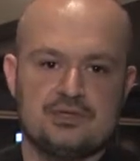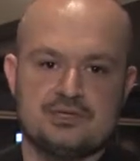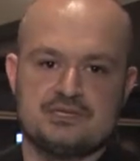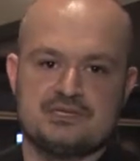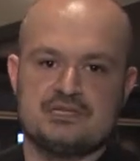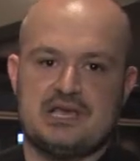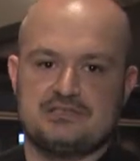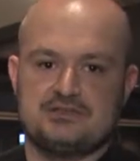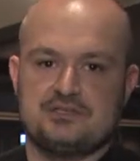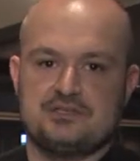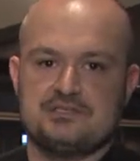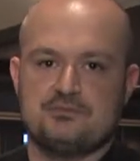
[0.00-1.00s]
you can just ask
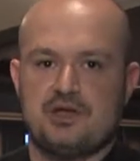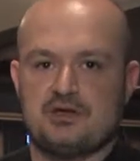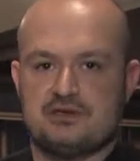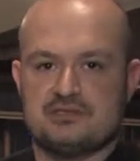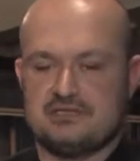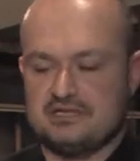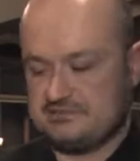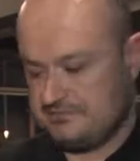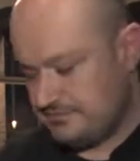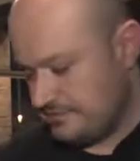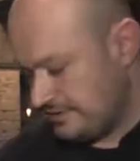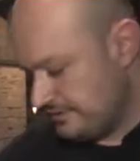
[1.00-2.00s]
your cheesemonger to slice it
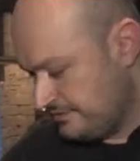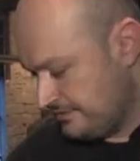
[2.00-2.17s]
for you.